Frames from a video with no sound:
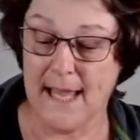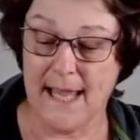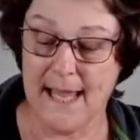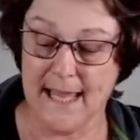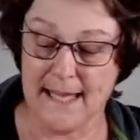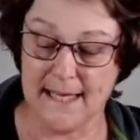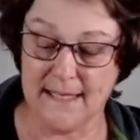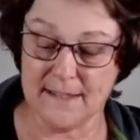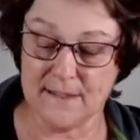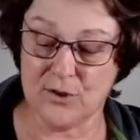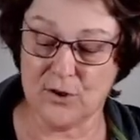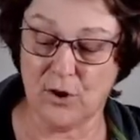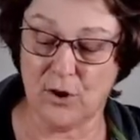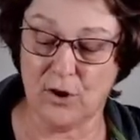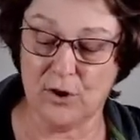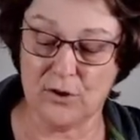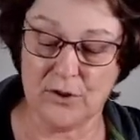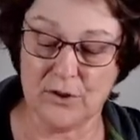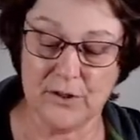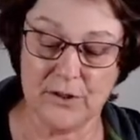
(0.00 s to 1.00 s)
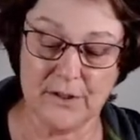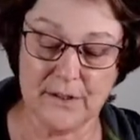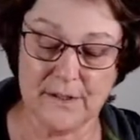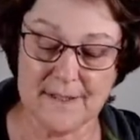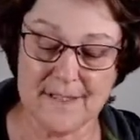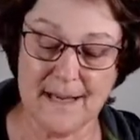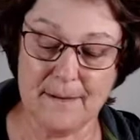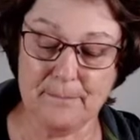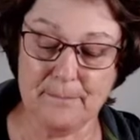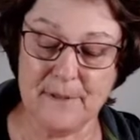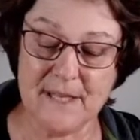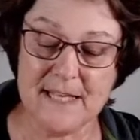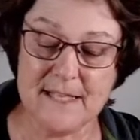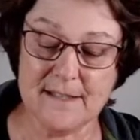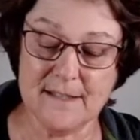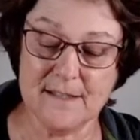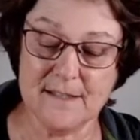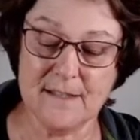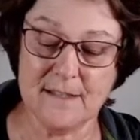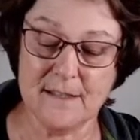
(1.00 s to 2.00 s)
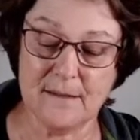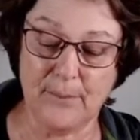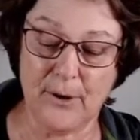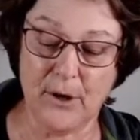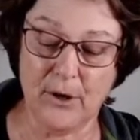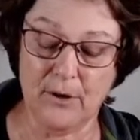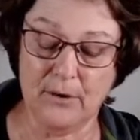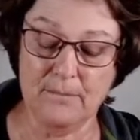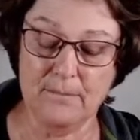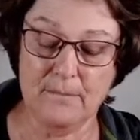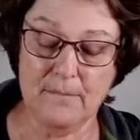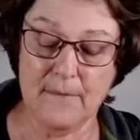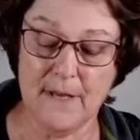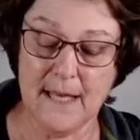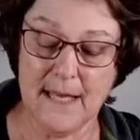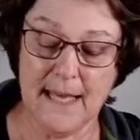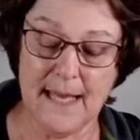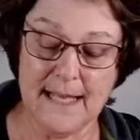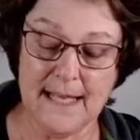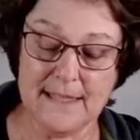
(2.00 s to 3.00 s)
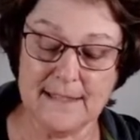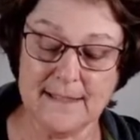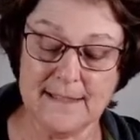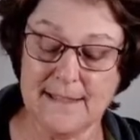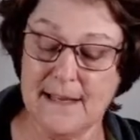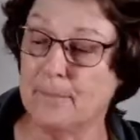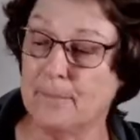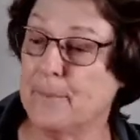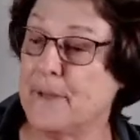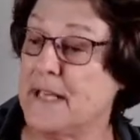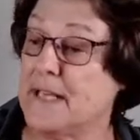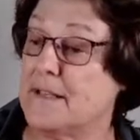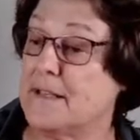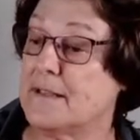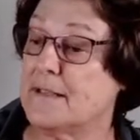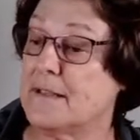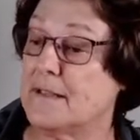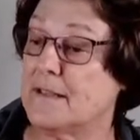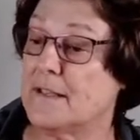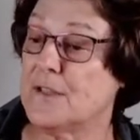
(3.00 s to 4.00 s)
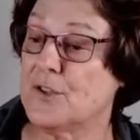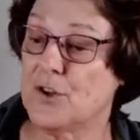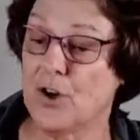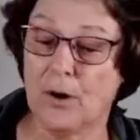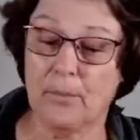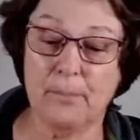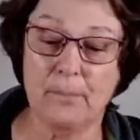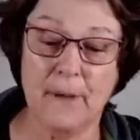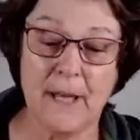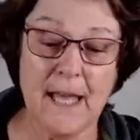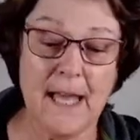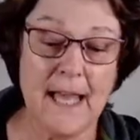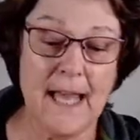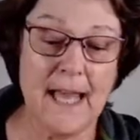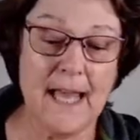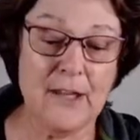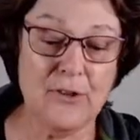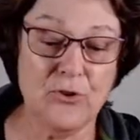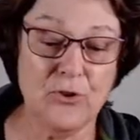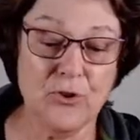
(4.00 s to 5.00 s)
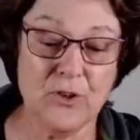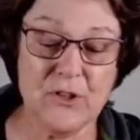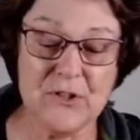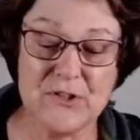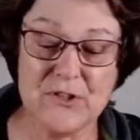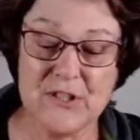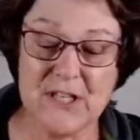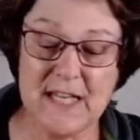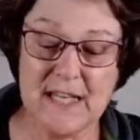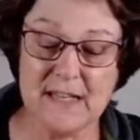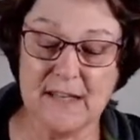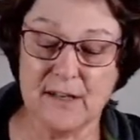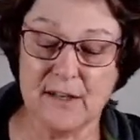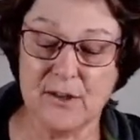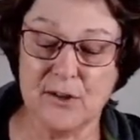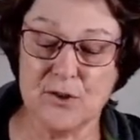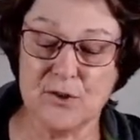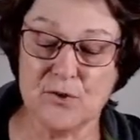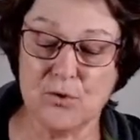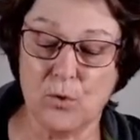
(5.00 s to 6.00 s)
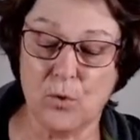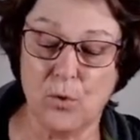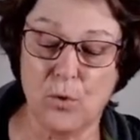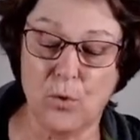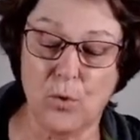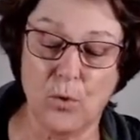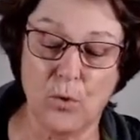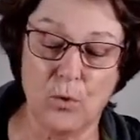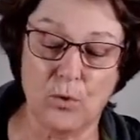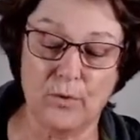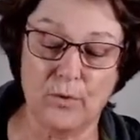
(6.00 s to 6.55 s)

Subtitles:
and it's got some pieces at the bottom and some pieces at the top, and you can see that it is all